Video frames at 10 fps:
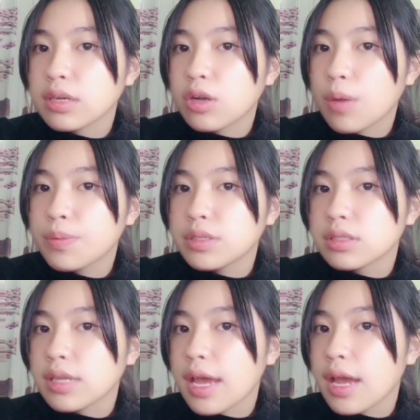
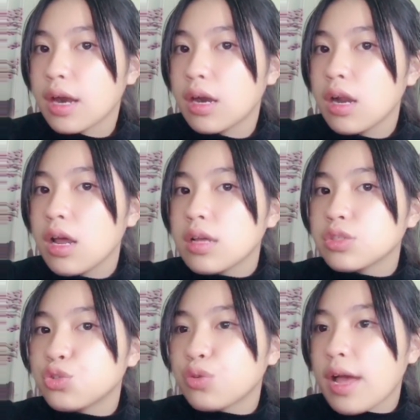coupons as
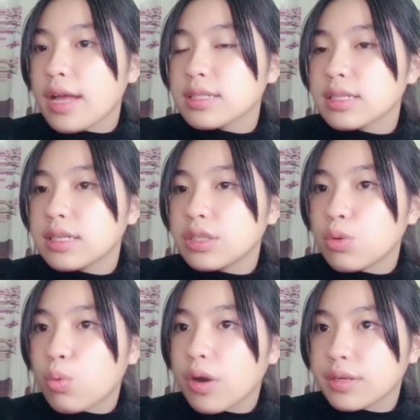you add in
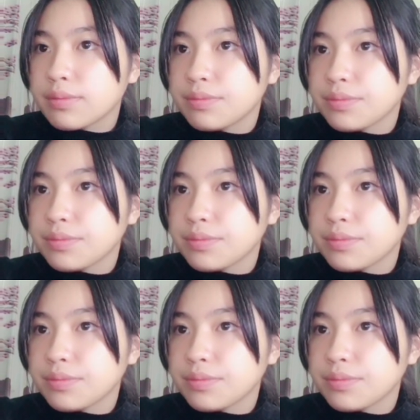new ones.